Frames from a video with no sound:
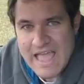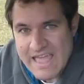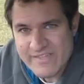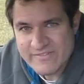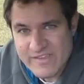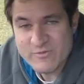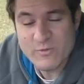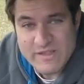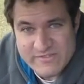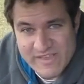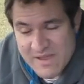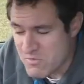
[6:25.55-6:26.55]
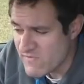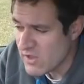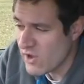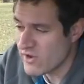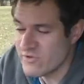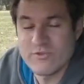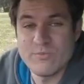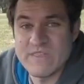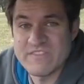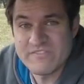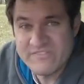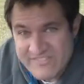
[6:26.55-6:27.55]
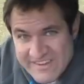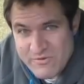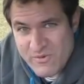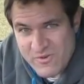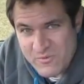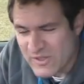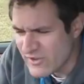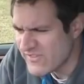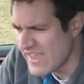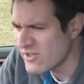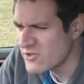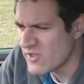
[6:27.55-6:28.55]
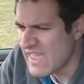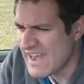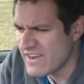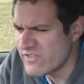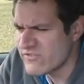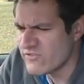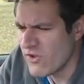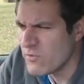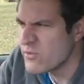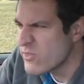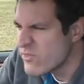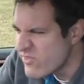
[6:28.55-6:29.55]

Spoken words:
And since we're inside, moving on to the steering wheel, take a look at it. It's so